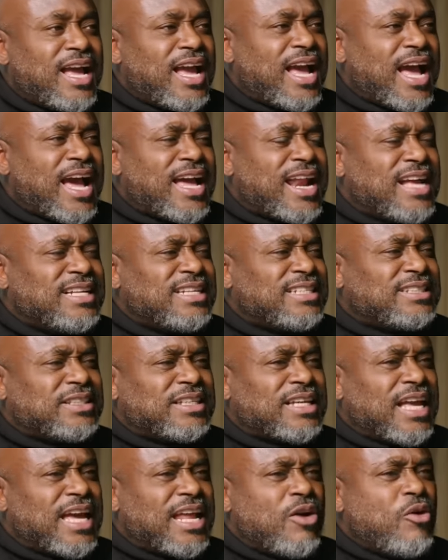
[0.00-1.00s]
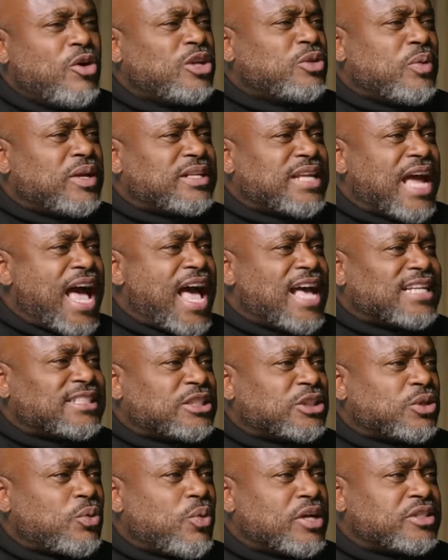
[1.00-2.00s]
I and I just and I always wanted to
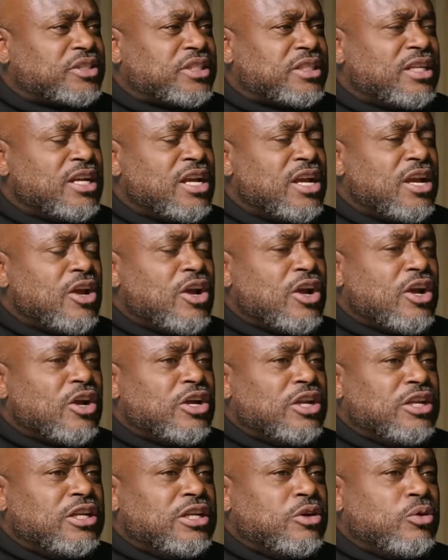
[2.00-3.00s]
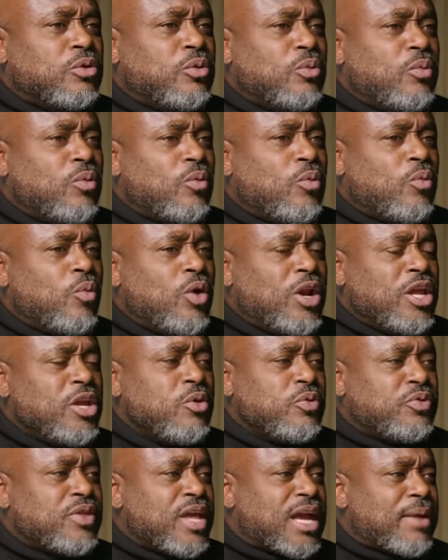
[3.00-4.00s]
ask this question. Do what do
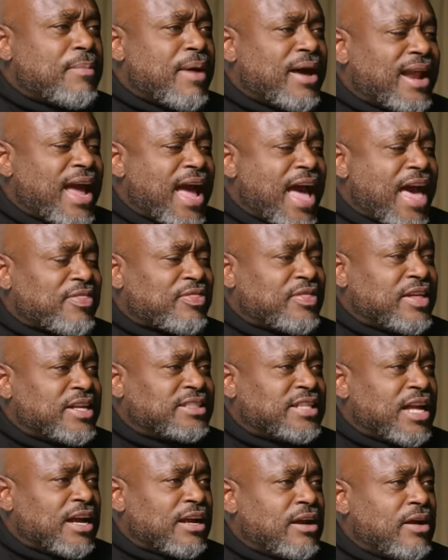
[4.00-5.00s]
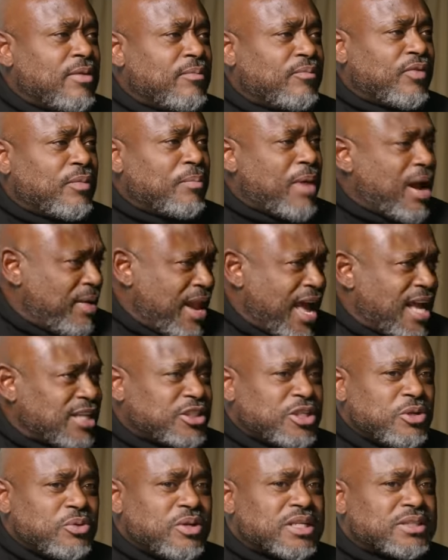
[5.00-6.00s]
you think about athletes that come from? I would
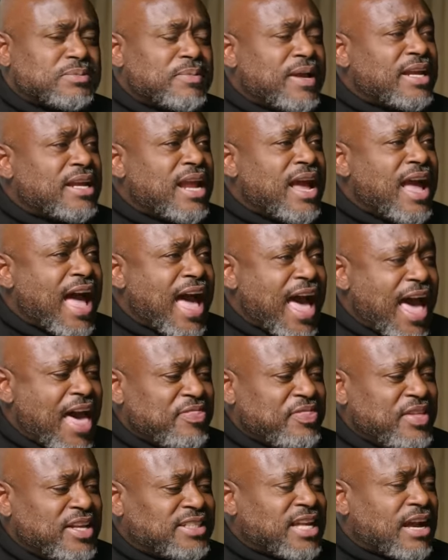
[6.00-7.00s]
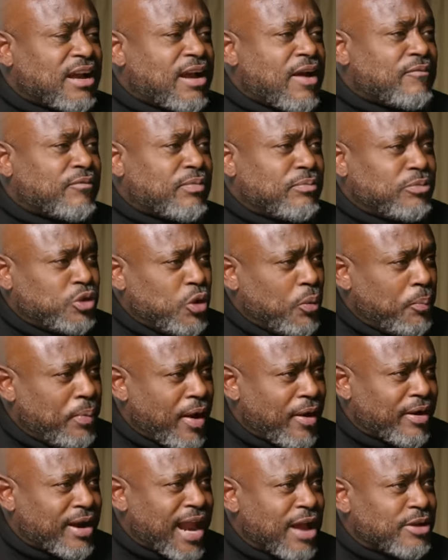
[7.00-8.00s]
ask you this, man. Athletes that come from two
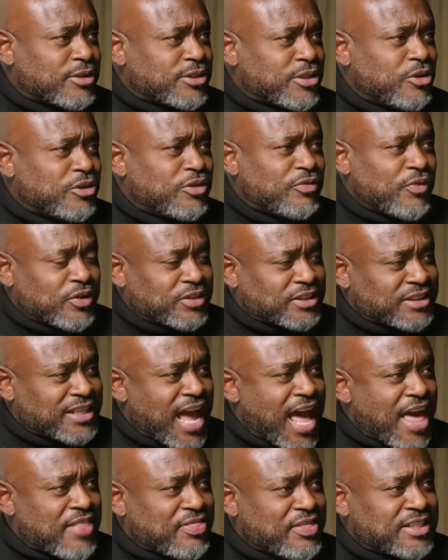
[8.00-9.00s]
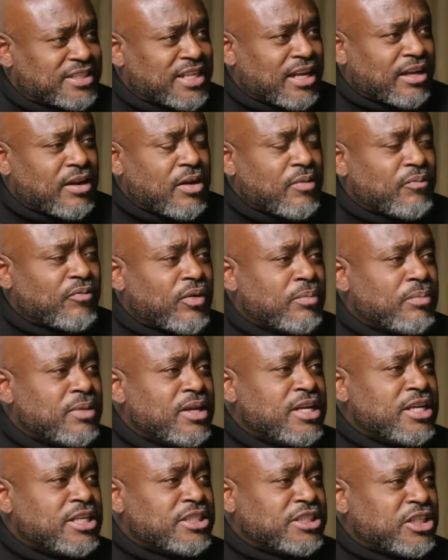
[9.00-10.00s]
parent households versus athletes that come
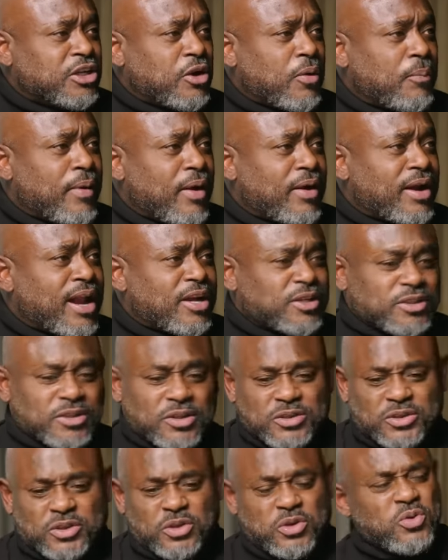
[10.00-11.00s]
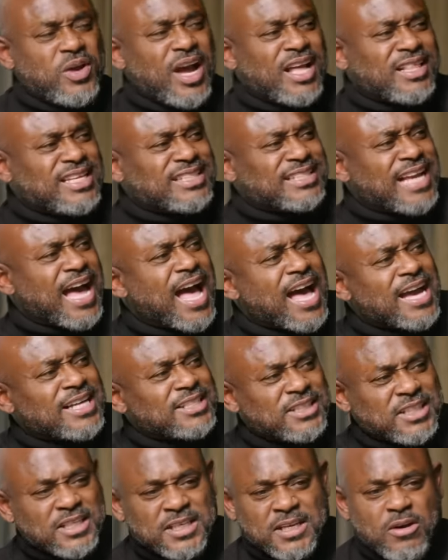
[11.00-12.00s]
from single parent households. So you got these
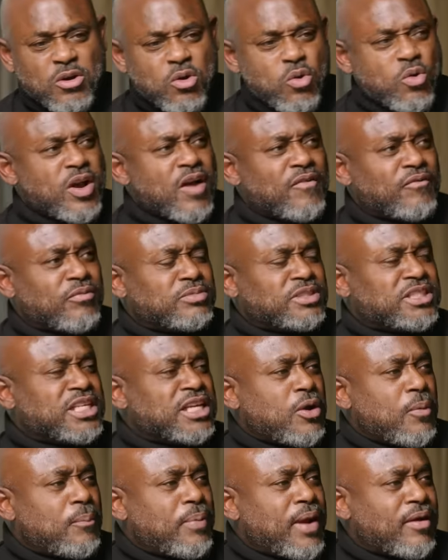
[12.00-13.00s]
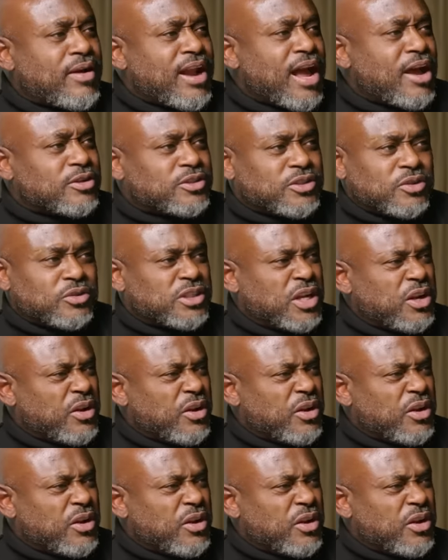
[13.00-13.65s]
guys who come from single parent households.